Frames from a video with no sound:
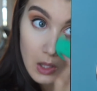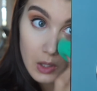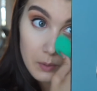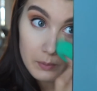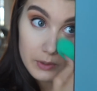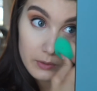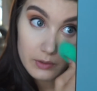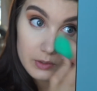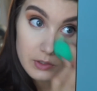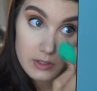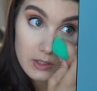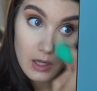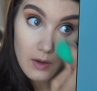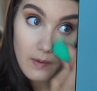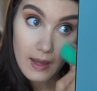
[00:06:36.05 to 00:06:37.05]
when you can
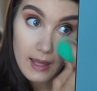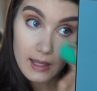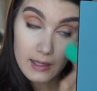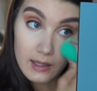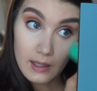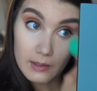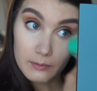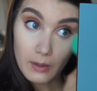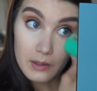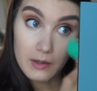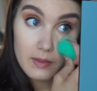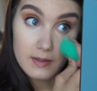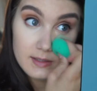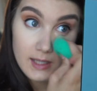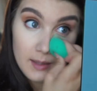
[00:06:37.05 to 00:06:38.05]
just go ahead and run to
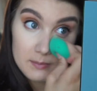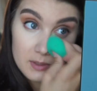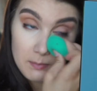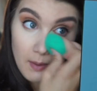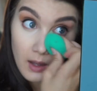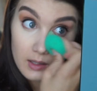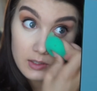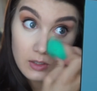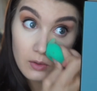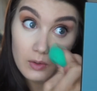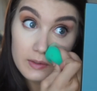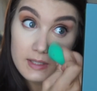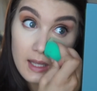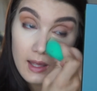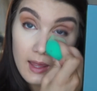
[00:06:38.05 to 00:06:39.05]
the same spot to
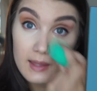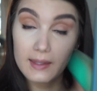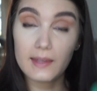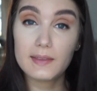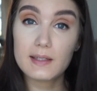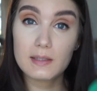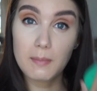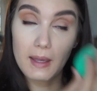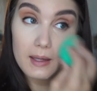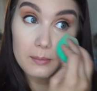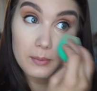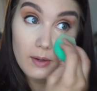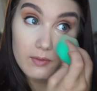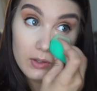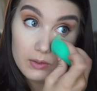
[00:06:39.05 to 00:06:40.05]
Ulta and get this Makeup
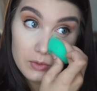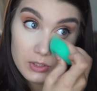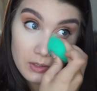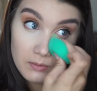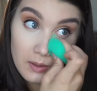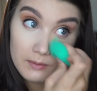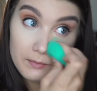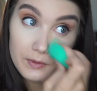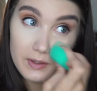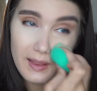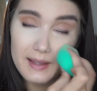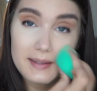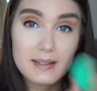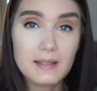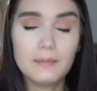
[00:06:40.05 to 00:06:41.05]
Revolution one for
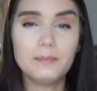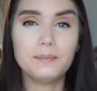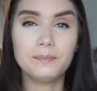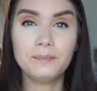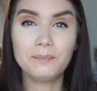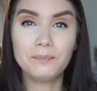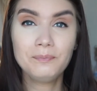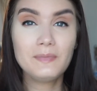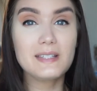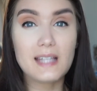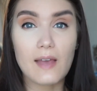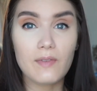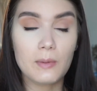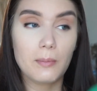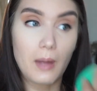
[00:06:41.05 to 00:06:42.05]
like
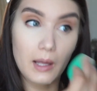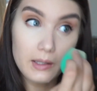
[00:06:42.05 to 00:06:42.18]
$7.